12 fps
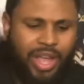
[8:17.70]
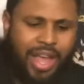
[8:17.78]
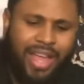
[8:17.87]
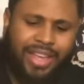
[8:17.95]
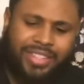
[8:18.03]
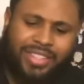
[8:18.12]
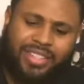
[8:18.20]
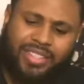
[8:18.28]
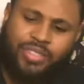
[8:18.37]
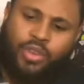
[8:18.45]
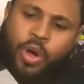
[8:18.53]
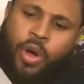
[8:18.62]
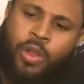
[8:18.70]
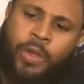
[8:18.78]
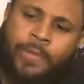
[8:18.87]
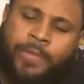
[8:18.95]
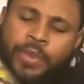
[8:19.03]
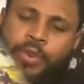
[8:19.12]
I guess this is all
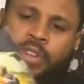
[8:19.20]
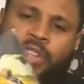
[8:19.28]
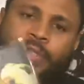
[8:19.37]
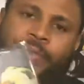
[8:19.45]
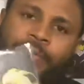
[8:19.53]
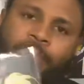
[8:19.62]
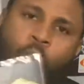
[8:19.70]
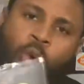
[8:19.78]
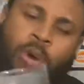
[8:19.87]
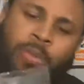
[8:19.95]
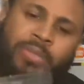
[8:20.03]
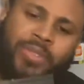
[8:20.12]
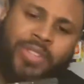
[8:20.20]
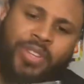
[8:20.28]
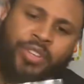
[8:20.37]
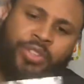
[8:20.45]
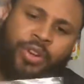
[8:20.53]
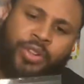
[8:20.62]
of Fury's forms
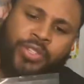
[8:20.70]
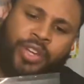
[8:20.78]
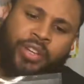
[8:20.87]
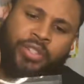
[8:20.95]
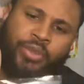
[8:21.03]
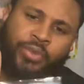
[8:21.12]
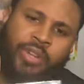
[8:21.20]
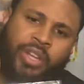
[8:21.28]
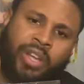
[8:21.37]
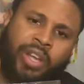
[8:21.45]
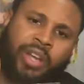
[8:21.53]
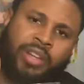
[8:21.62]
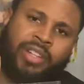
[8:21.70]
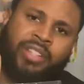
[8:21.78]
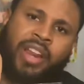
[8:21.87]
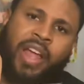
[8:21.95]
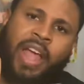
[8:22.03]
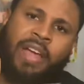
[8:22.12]
in DarkSiders 3. Like I
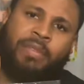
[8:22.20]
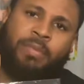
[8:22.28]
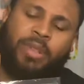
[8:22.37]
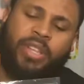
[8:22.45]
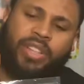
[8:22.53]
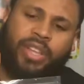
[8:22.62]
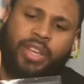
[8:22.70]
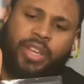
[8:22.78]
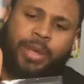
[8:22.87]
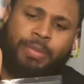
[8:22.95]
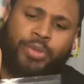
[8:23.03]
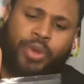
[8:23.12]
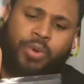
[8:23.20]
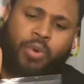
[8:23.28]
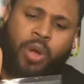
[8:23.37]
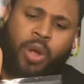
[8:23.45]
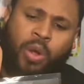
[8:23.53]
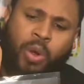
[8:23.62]
said, I haven't played the game, so I don't
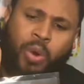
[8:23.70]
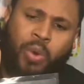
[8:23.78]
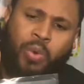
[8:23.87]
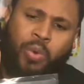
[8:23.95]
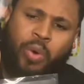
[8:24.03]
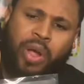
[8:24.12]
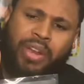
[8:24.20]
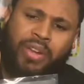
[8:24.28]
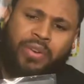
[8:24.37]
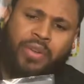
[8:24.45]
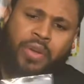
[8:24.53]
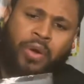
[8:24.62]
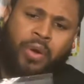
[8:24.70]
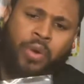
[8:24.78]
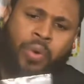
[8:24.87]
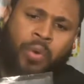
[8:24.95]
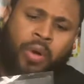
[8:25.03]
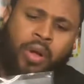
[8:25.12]
quite
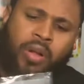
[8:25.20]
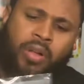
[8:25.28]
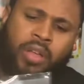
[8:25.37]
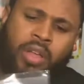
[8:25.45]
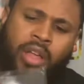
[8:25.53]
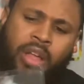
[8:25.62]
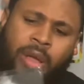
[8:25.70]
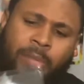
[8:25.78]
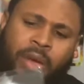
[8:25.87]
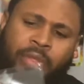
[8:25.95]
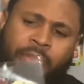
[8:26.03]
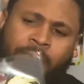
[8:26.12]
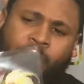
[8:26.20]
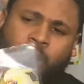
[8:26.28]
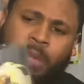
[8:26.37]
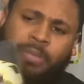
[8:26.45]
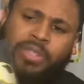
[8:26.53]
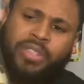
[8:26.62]
know about the
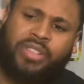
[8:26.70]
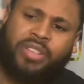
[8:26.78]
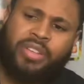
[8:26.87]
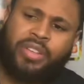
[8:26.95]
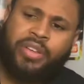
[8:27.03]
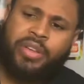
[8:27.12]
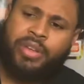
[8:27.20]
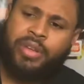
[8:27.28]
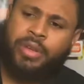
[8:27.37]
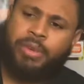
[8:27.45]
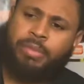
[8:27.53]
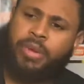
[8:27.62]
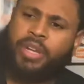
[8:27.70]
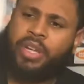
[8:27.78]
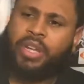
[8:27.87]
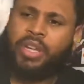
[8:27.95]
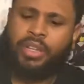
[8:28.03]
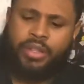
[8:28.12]
forms, but
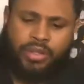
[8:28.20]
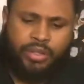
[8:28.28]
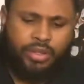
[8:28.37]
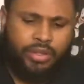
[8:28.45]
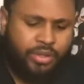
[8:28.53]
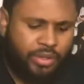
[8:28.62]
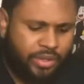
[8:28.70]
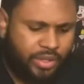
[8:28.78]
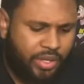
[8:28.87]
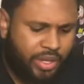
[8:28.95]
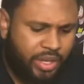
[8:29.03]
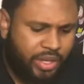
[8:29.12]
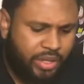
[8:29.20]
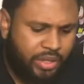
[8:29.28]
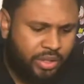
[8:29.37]
there's that.